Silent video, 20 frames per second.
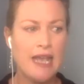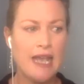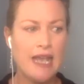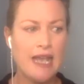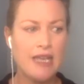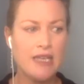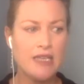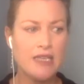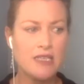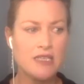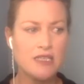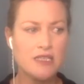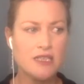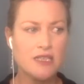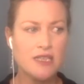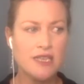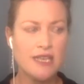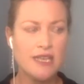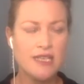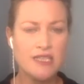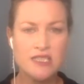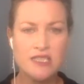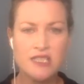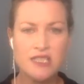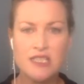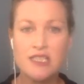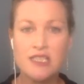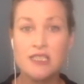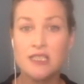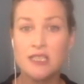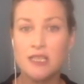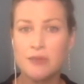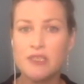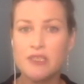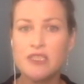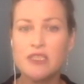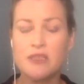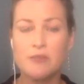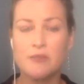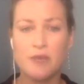And they did such
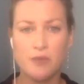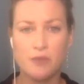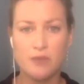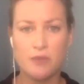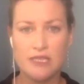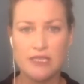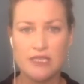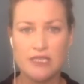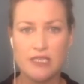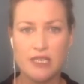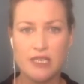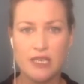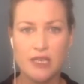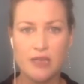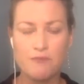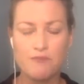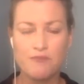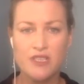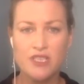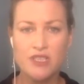limited publicity.